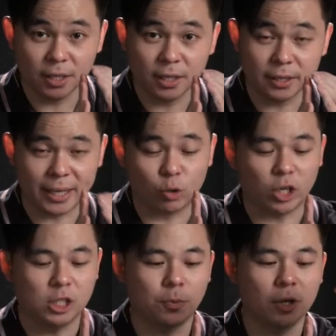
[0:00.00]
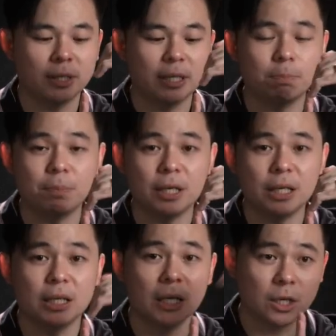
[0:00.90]
They can transport lipid,
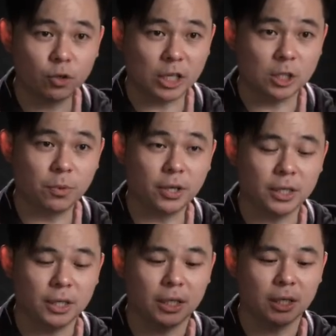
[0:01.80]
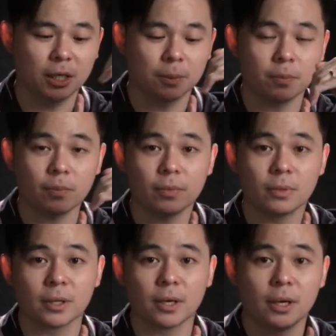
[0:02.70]
transport the
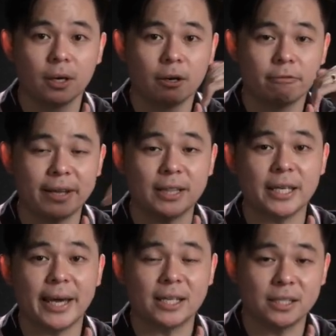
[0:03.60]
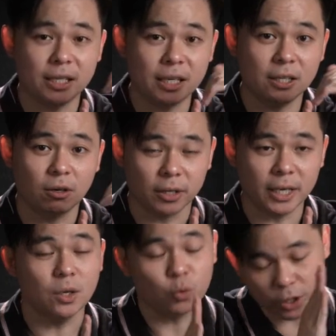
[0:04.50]
fatty acid,
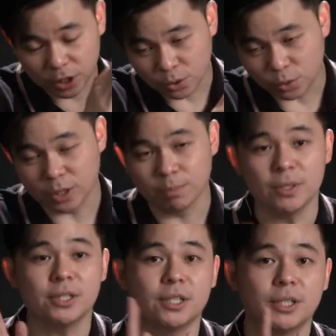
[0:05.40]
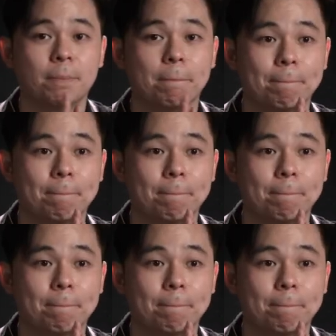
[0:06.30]
okay, return to the blood system.